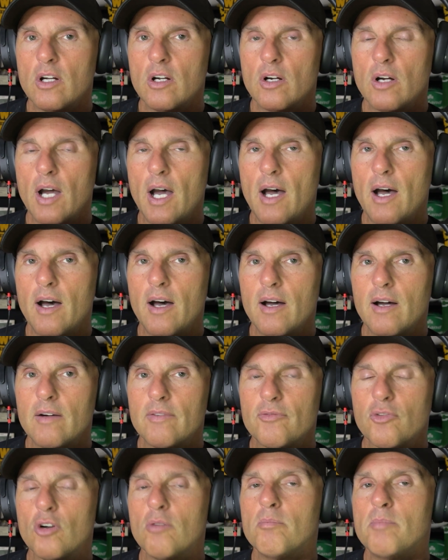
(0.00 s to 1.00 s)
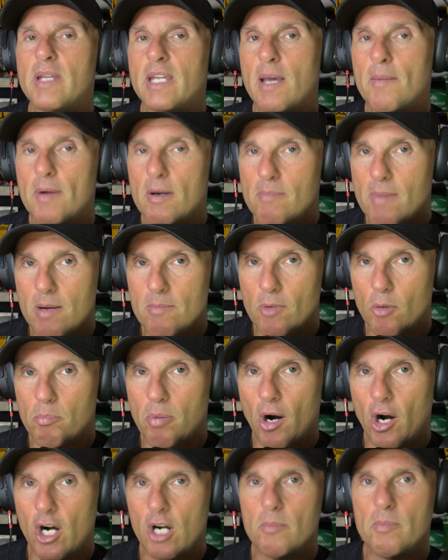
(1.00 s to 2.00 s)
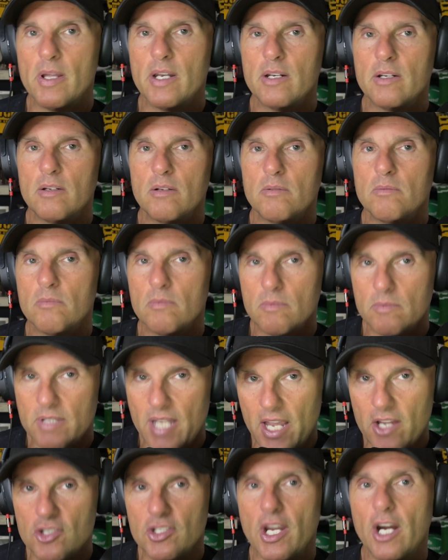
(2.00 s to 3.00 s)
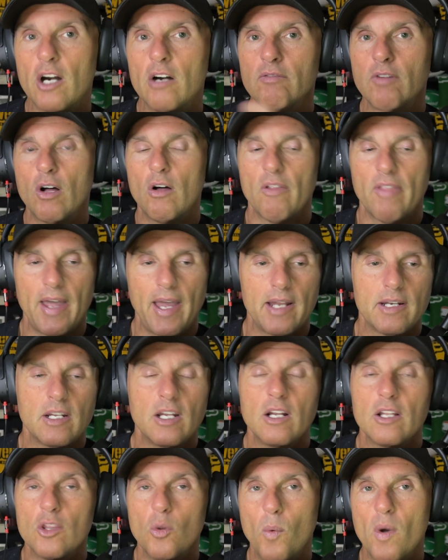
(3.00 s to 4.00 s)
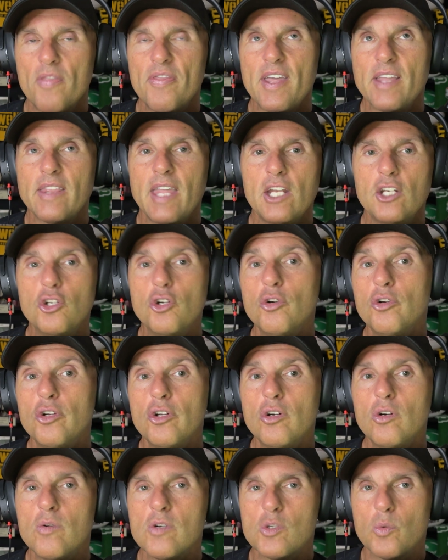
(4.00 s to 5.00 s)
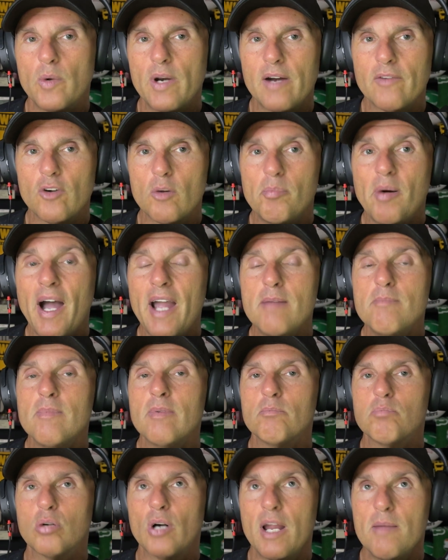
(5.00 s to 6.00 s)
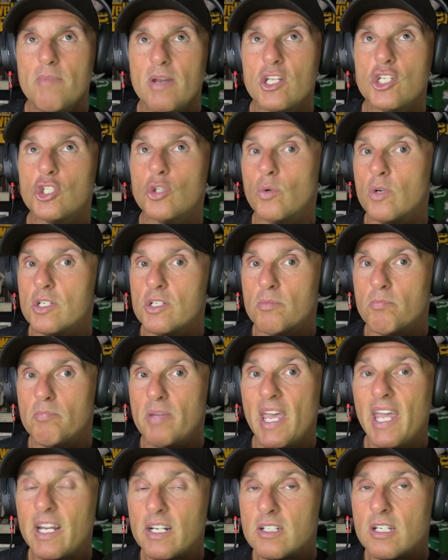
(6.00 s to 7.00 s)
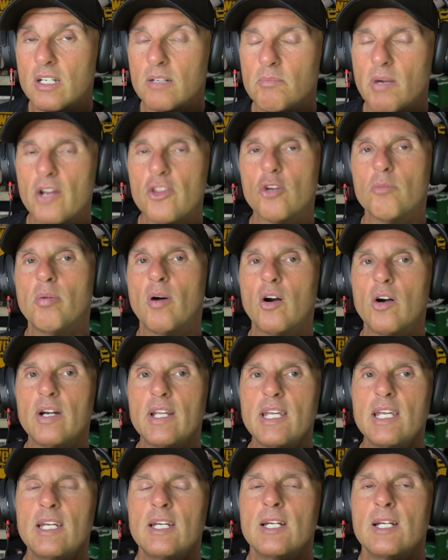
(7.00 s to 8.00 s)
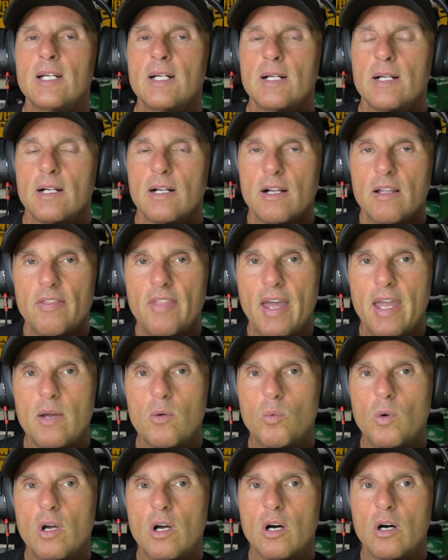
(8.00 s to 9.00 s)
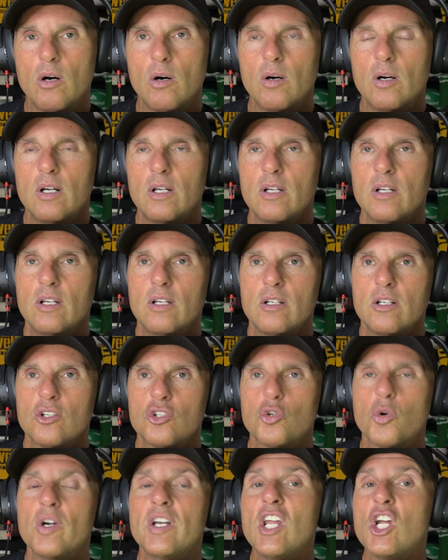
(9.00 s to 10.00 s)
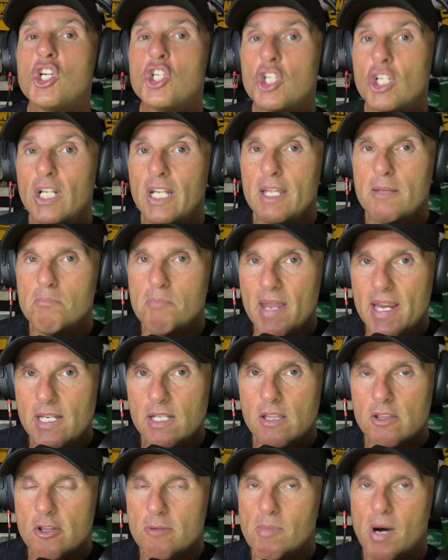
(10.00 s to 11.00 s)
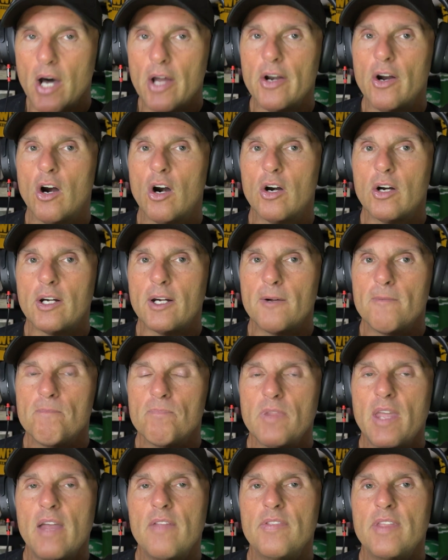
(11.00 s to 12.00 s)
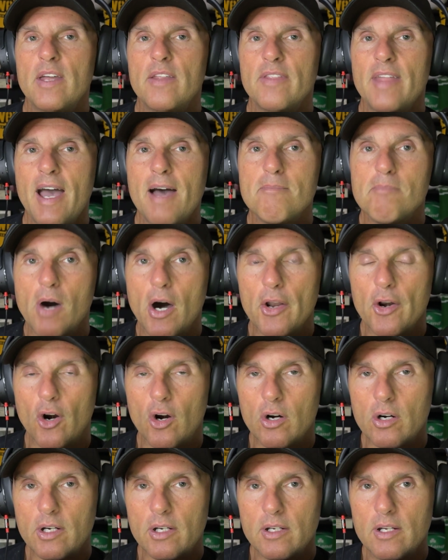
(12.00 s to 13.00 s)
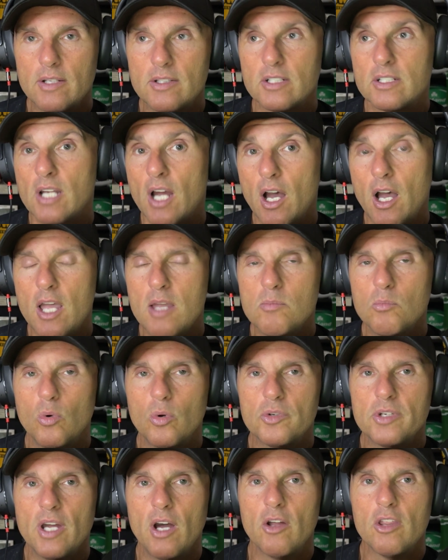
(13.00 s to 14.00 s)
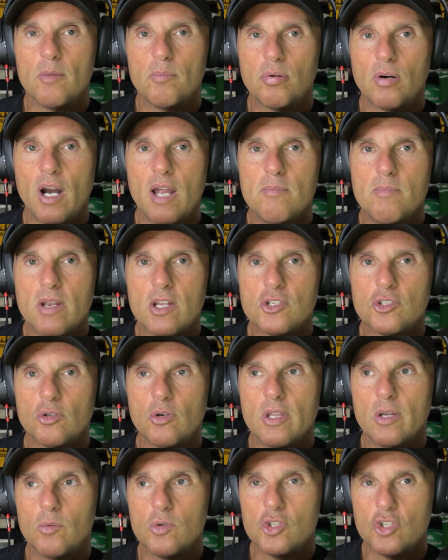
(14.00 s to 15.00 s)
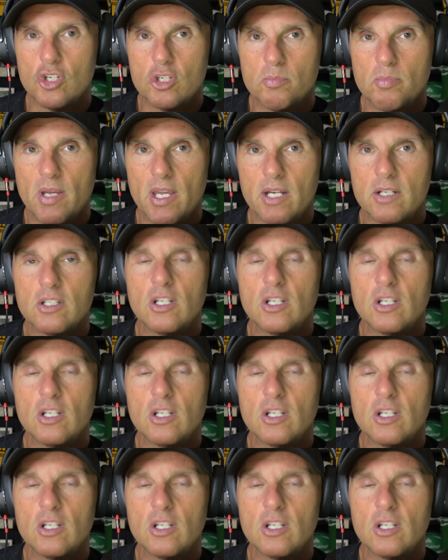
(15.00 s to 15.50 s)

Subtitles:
for becoming a member of parliament takes care of all that. The one thing they do is whenever a prime minister is picked by their party, they will traditionally meet the monarch, and then that monarch at the time will tell the prime minister that was just picked,